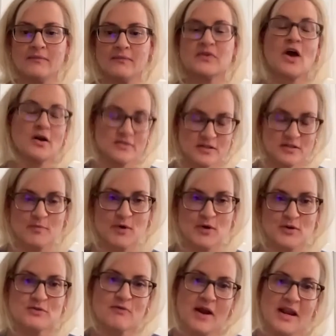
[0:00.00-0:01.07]

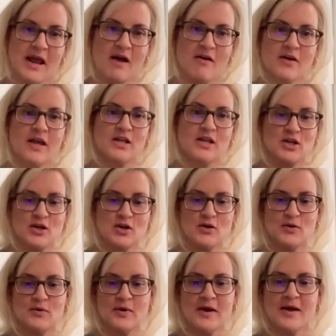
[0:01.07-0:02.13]
customers right now, can
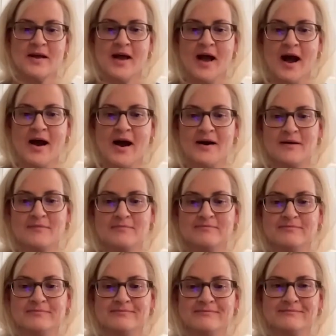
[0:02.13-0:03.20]
you
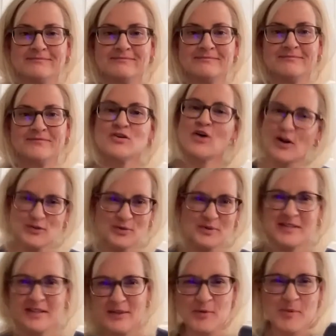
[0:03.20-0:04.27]
talk to us a
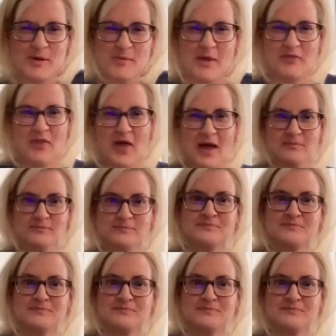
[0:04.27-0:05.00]
little bit about that?